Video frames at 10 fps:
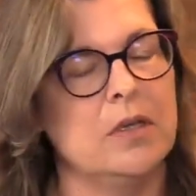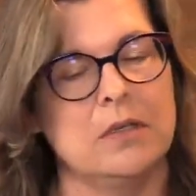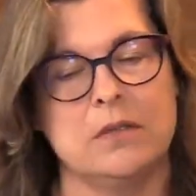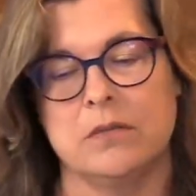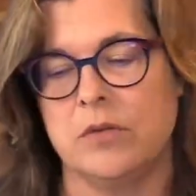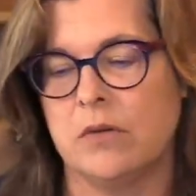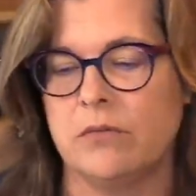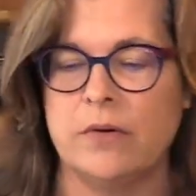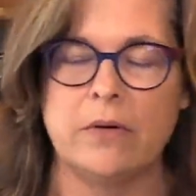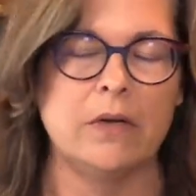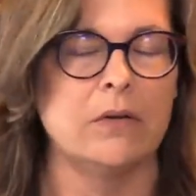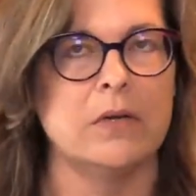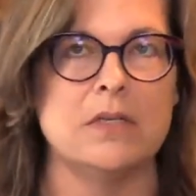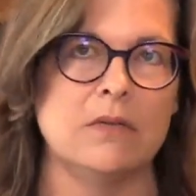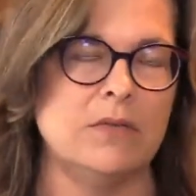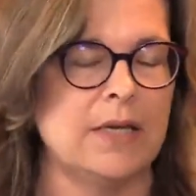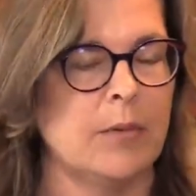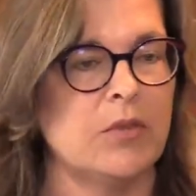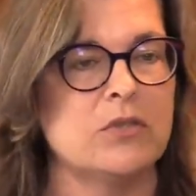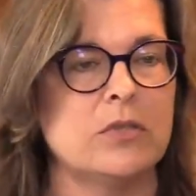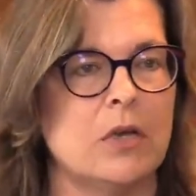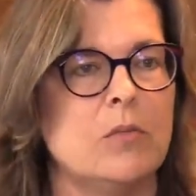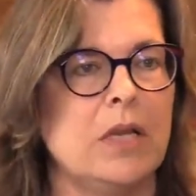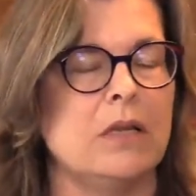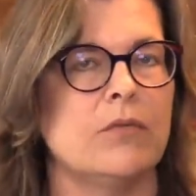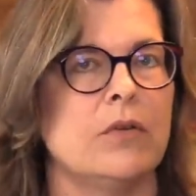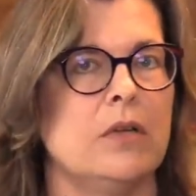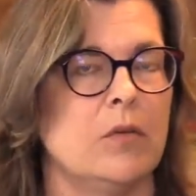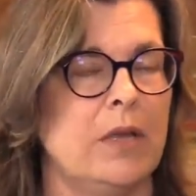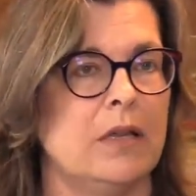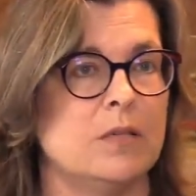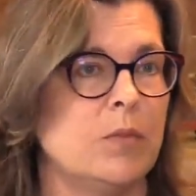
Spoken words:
varying degrees of depth, so many different domains,